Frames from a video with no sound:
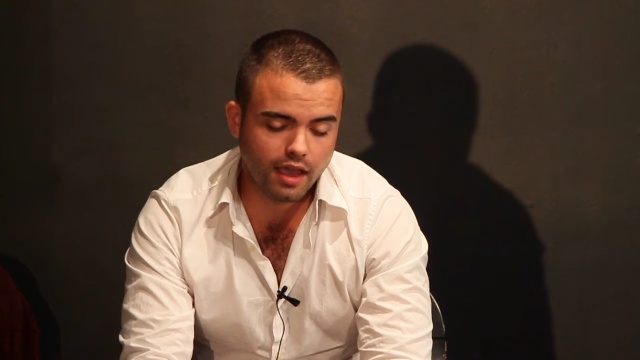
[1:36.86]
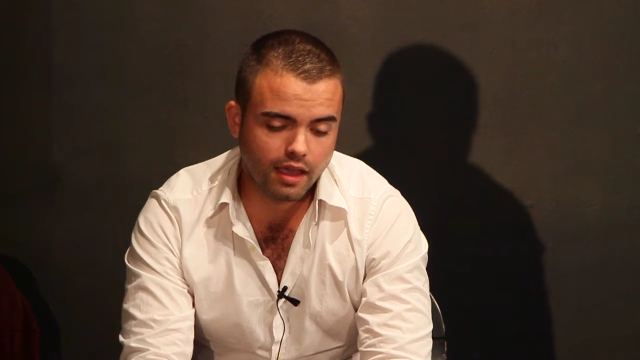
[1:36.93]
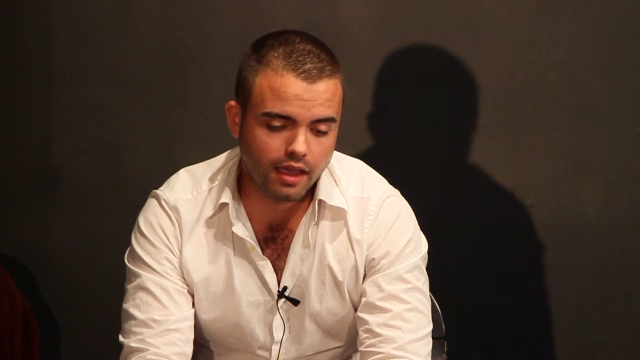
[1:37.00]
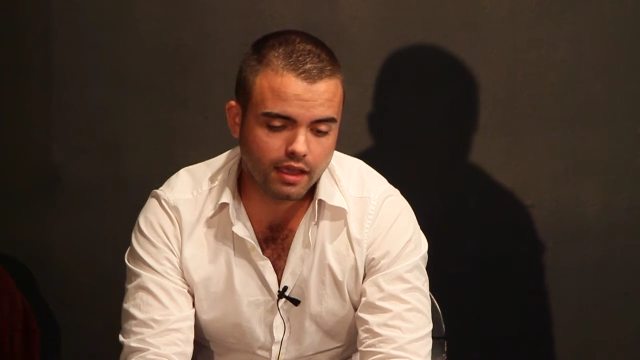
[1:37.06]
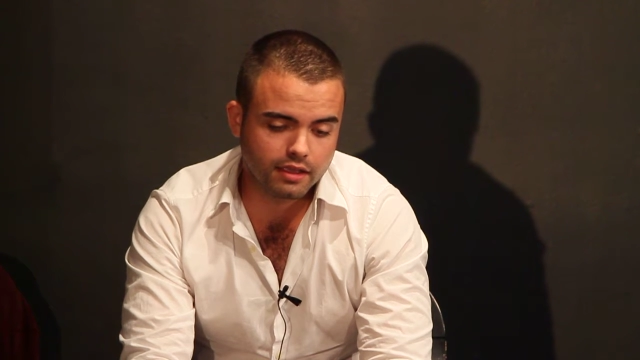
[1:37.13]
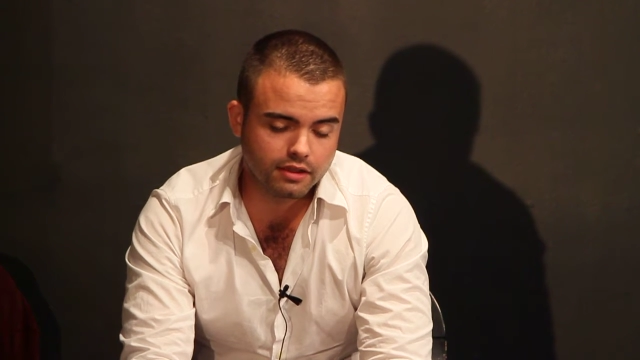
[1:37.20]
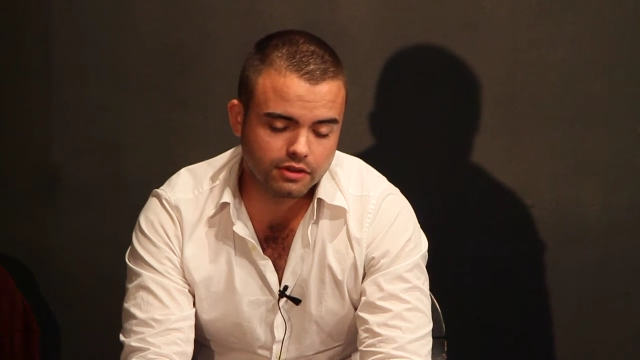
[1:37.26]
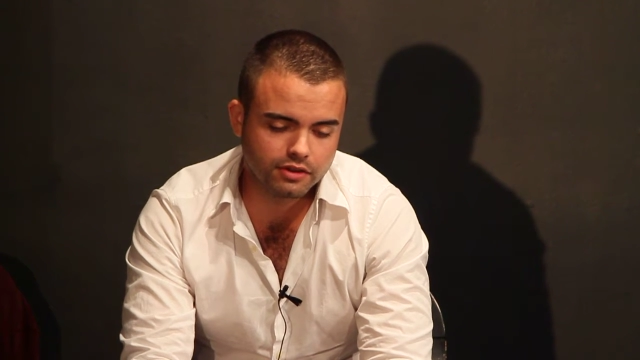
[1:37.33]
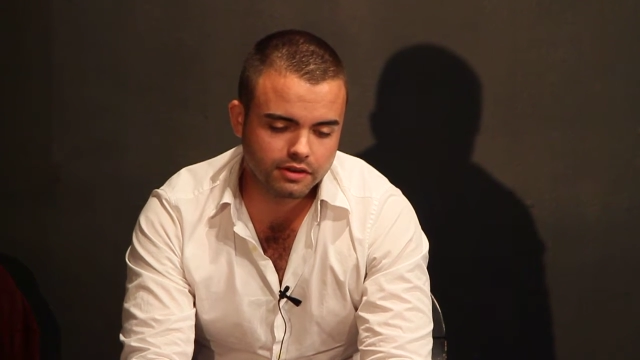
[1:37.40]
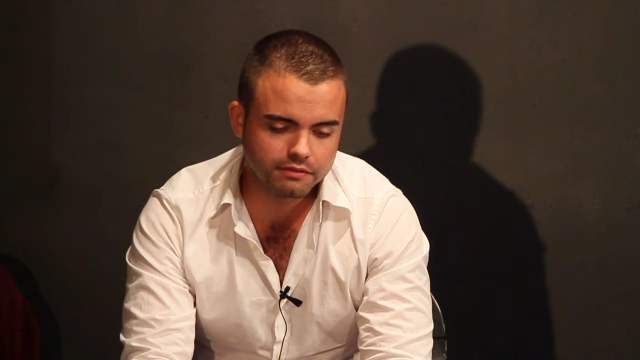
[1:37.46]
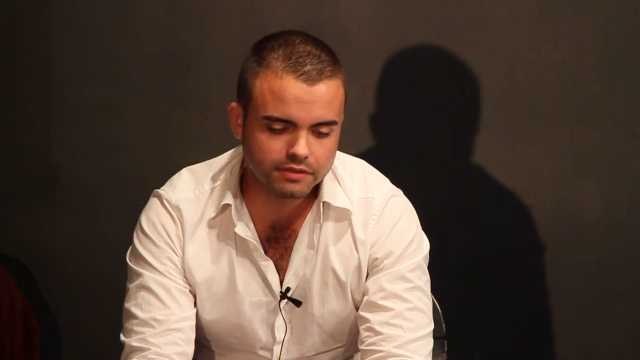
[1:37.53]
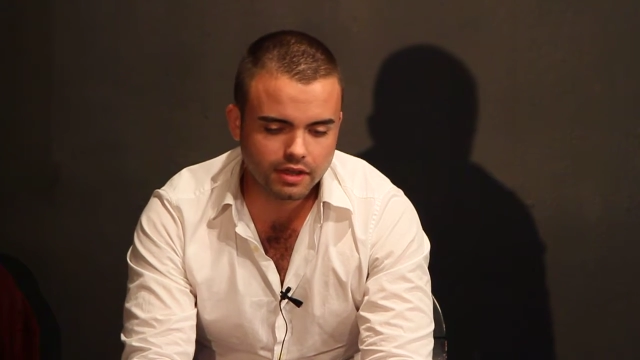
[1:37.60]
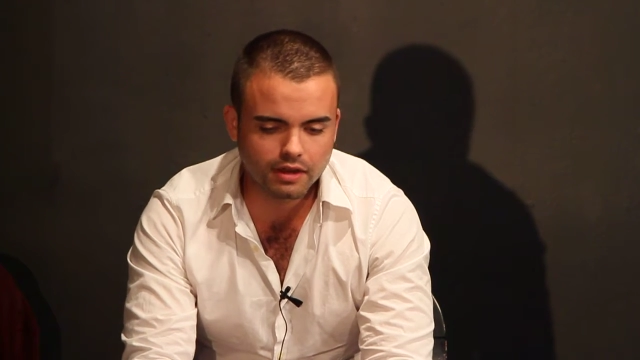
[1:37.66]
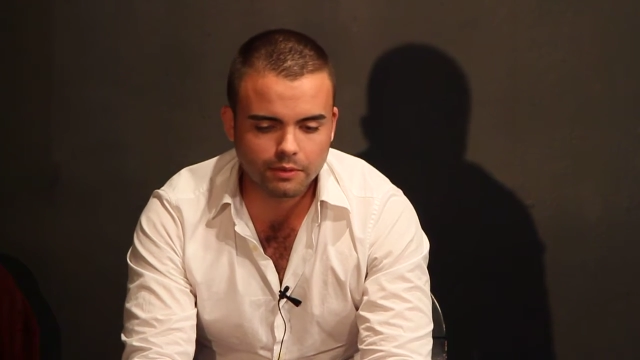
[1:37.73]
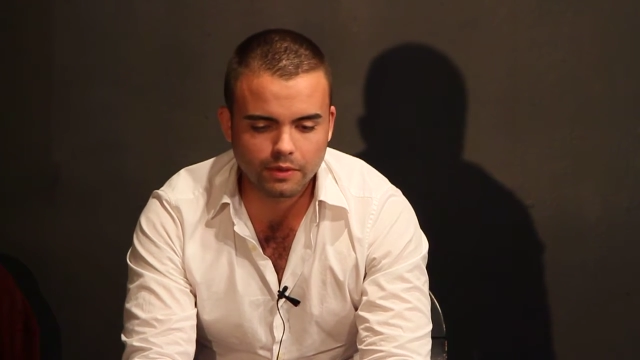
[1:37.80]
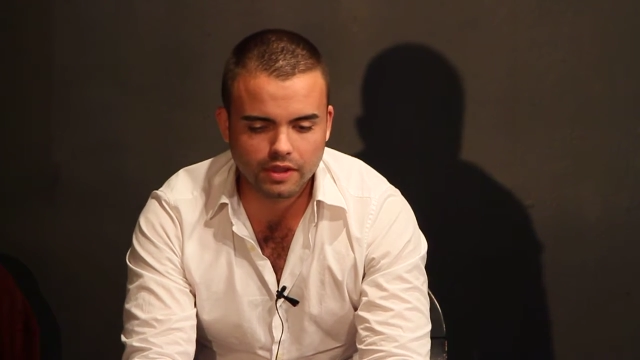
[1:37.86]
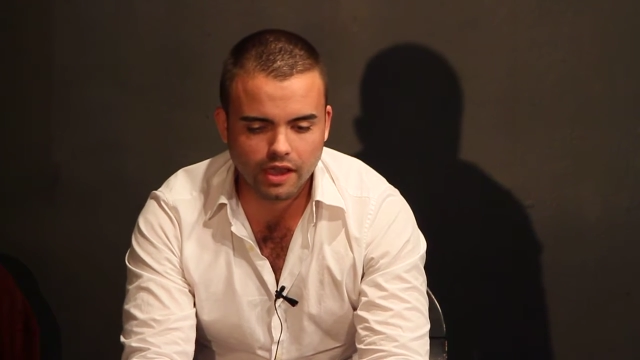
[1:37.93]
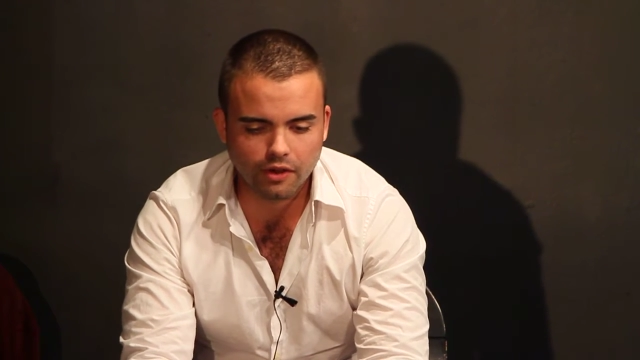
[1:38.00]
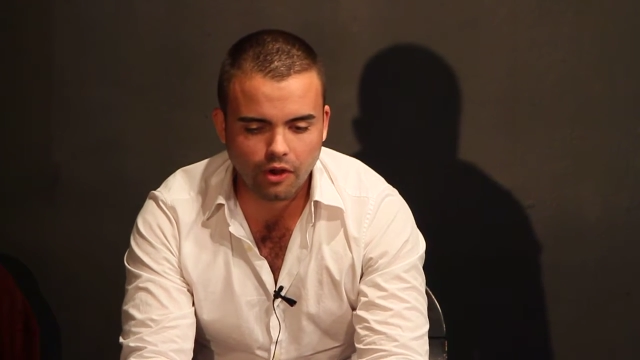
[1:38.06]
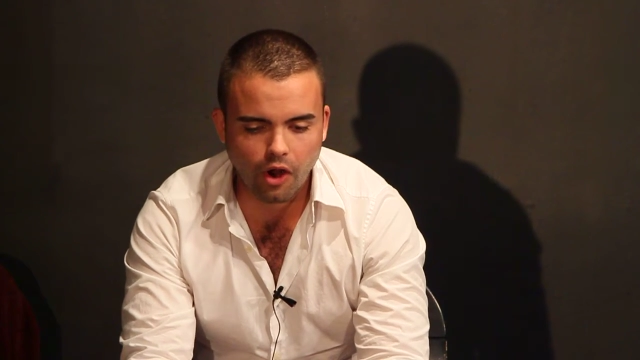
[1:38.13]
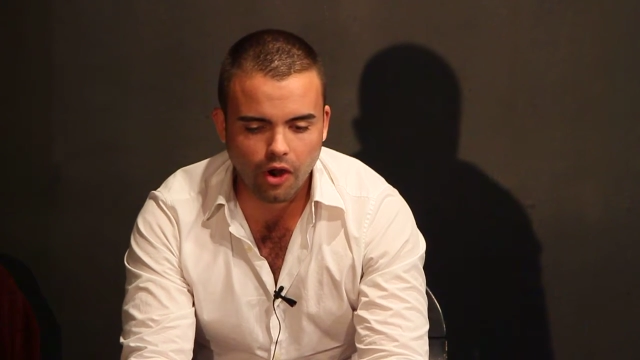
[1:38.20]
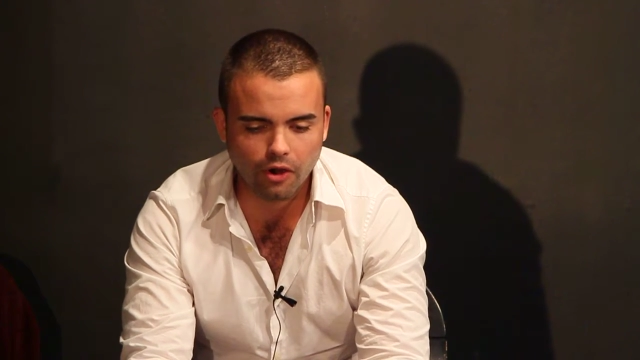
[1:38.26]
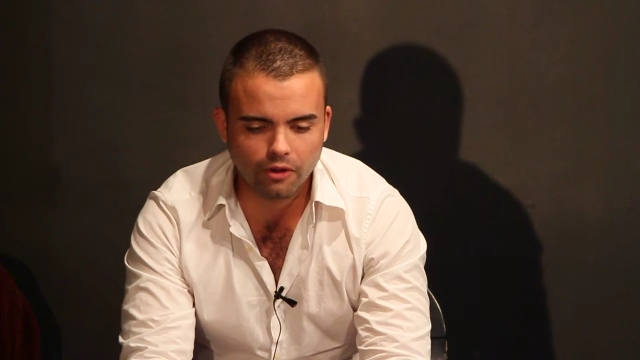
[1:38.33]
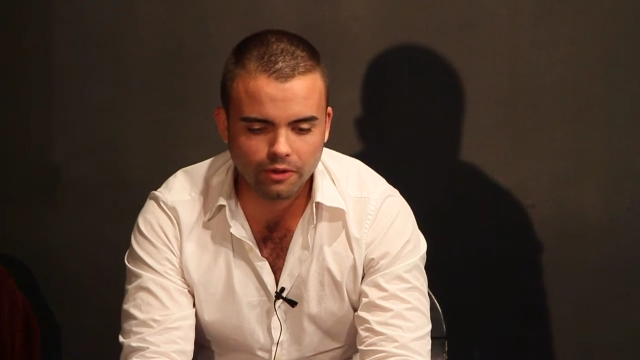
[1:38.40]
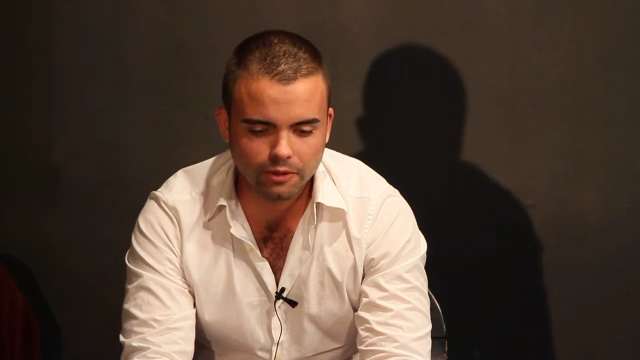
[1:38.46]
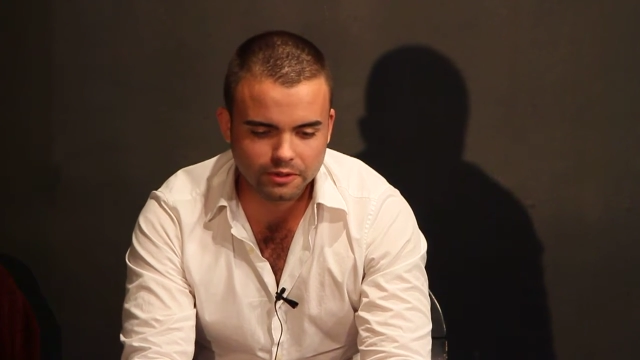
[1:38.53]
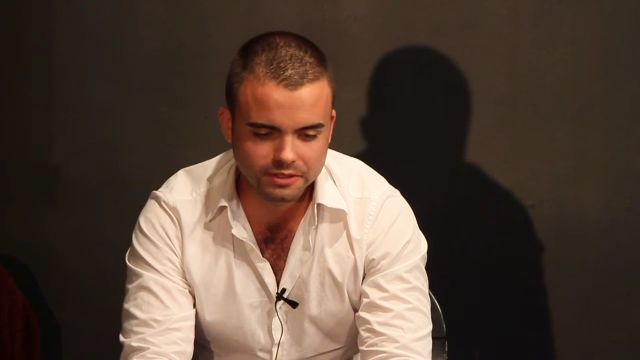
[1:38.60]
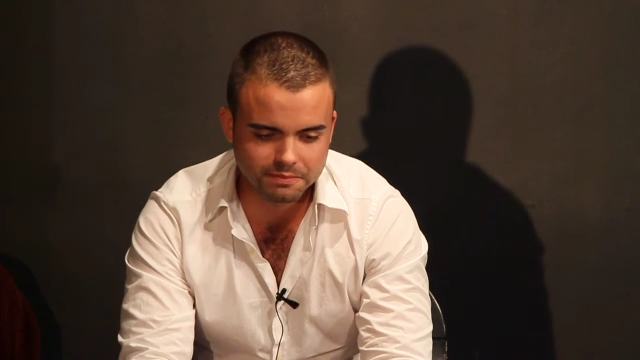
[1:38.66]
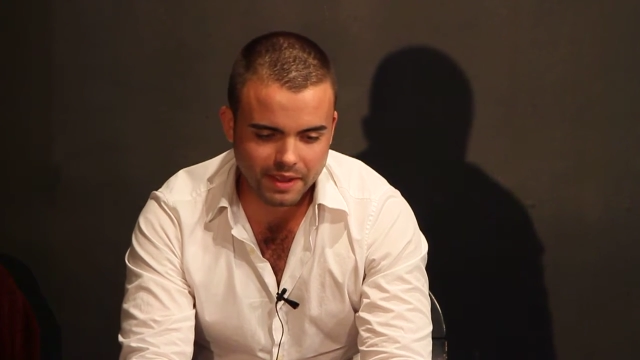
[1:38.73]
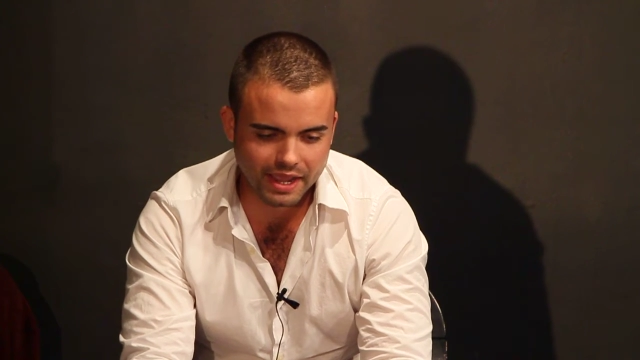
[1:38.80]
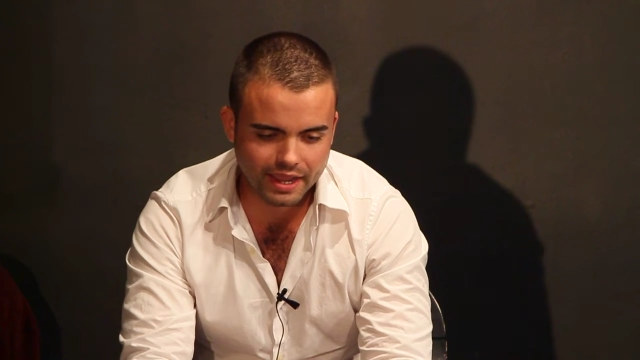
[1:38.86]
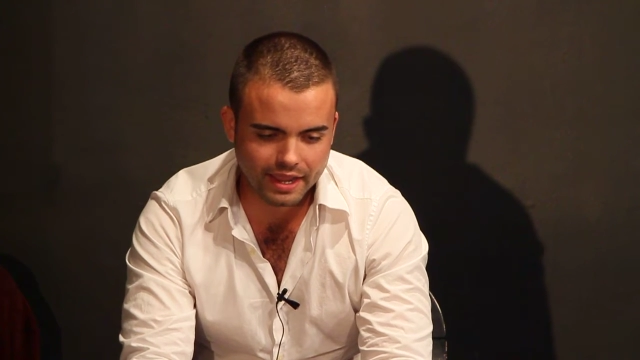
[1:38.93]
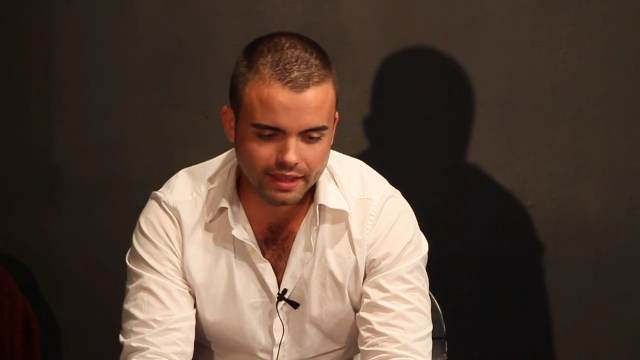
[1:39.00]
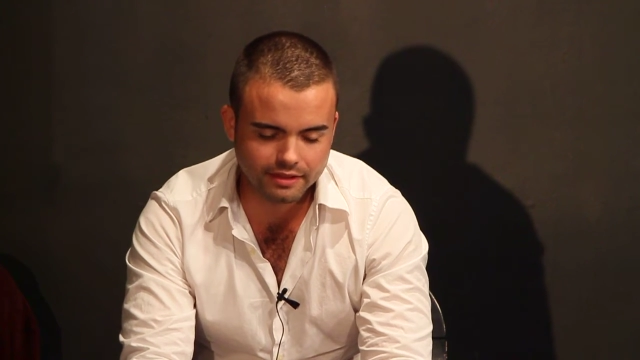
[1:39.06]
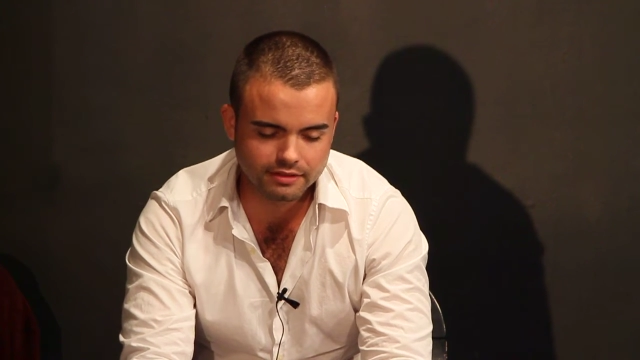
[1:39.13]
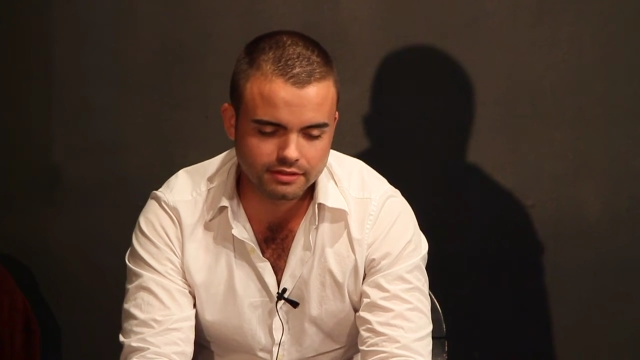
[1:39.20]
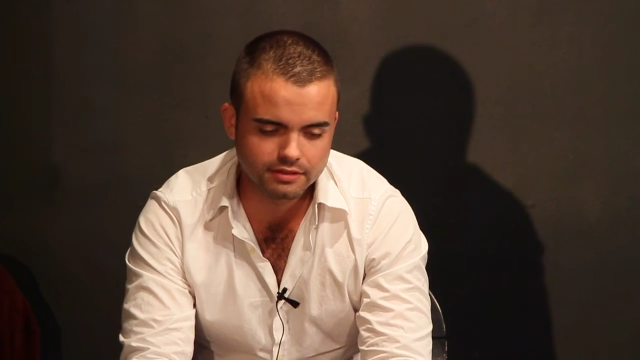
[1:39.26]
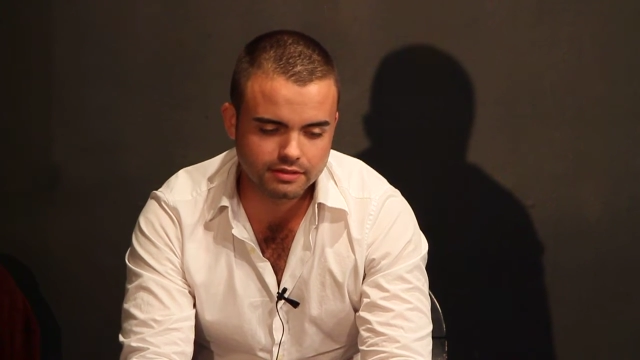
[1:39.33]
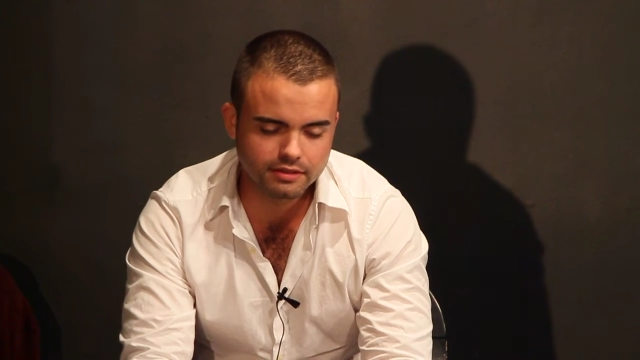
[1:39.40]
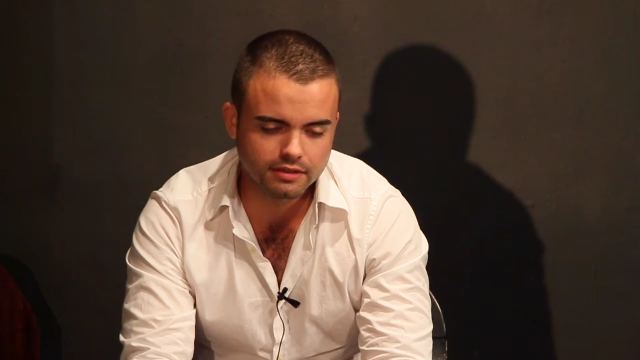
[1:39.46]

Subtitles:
I couldn't have done it without Carl holding my hand.